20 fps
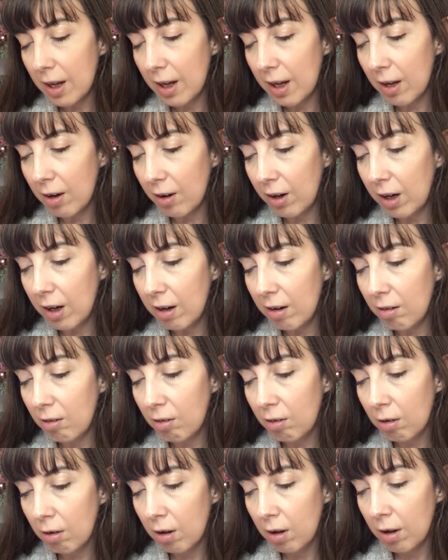
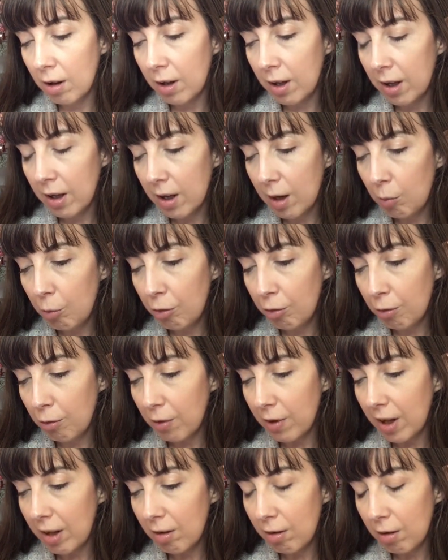Island. I'm sure
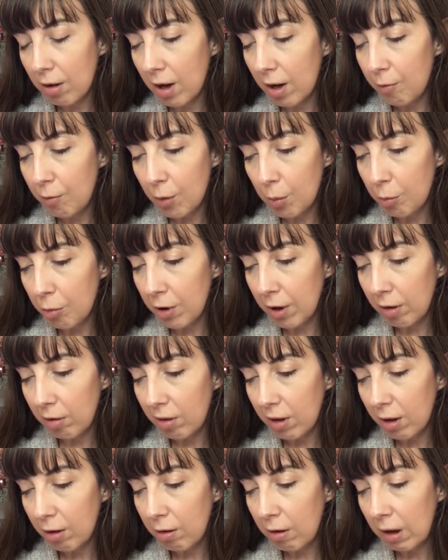that's, I'm not pronounced
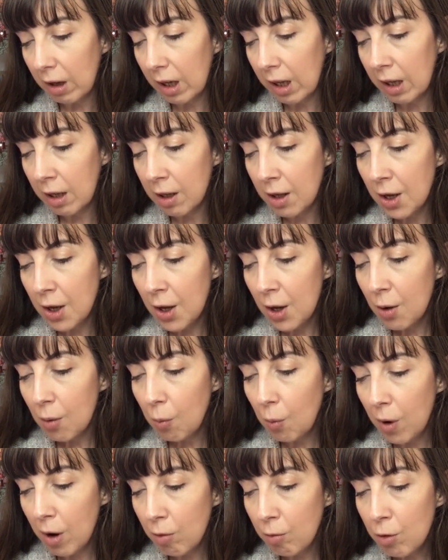that correctly.
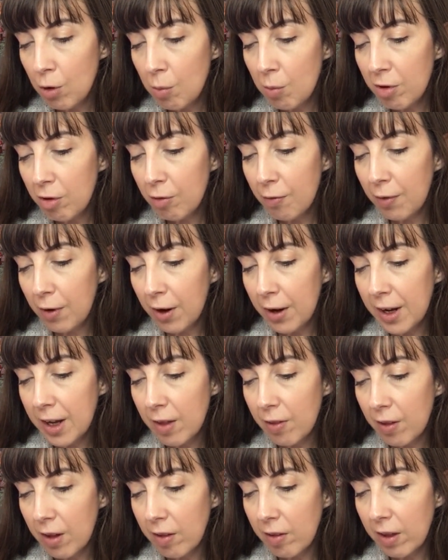While rumours
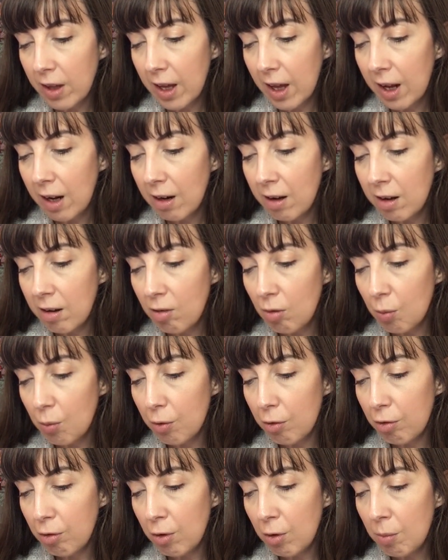fly that the Allies
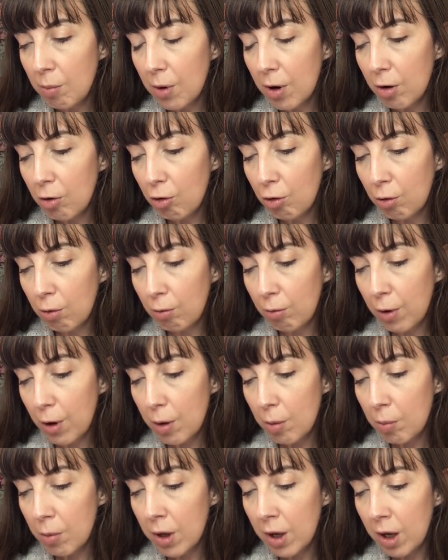will soon march on
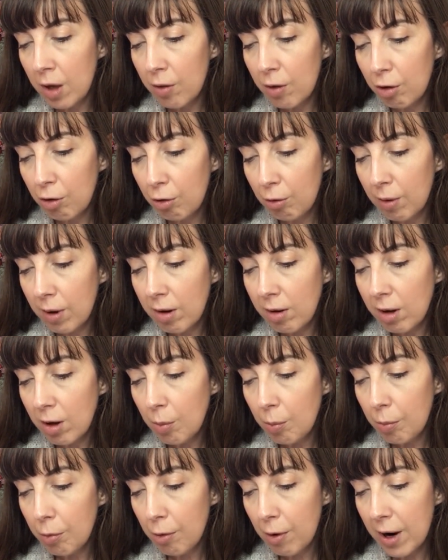Rome, the
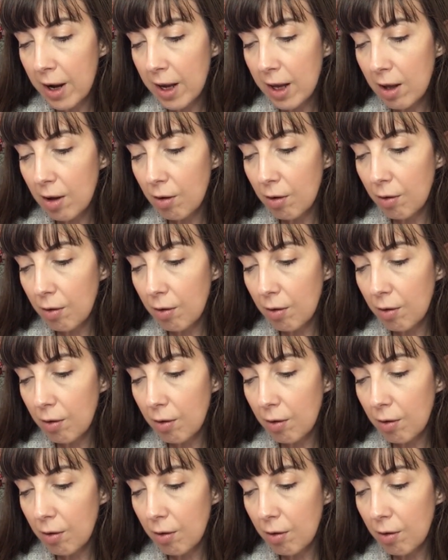stranded prey